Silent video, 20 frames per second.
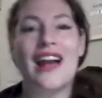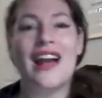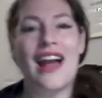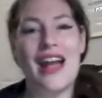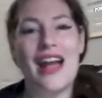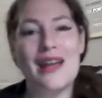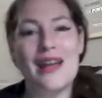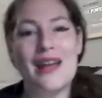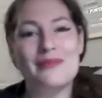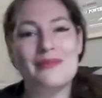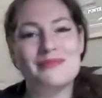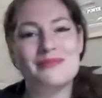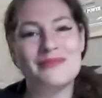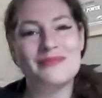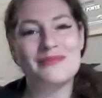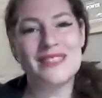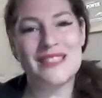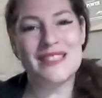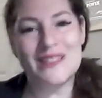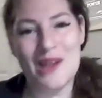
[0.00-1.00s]
I'm
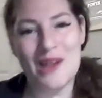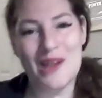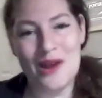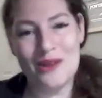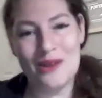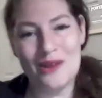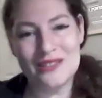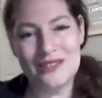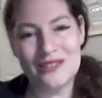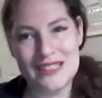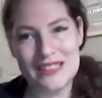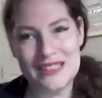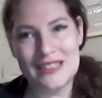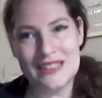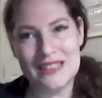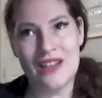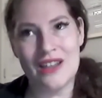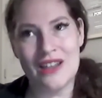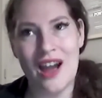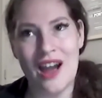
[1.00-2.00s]
so
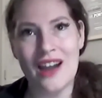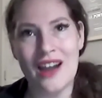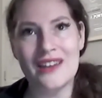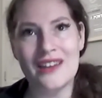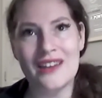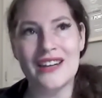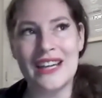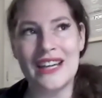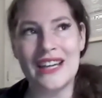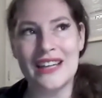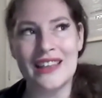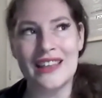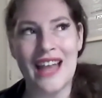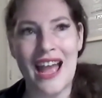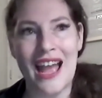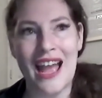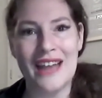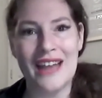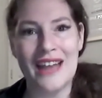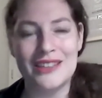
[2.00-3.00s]
sorry
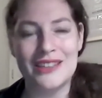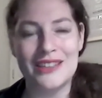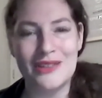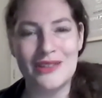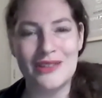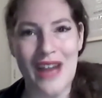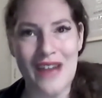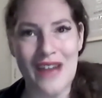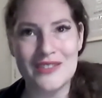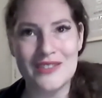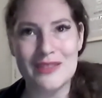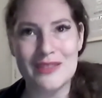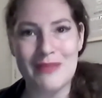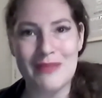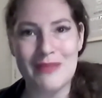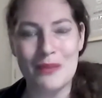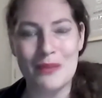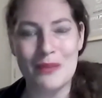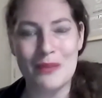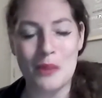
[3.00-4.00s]
that you have to
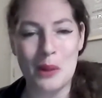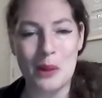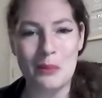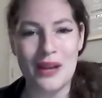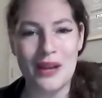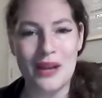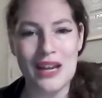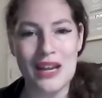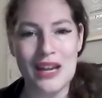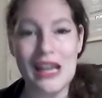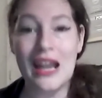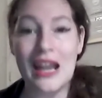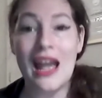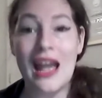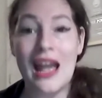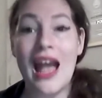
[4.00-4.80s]
make more money.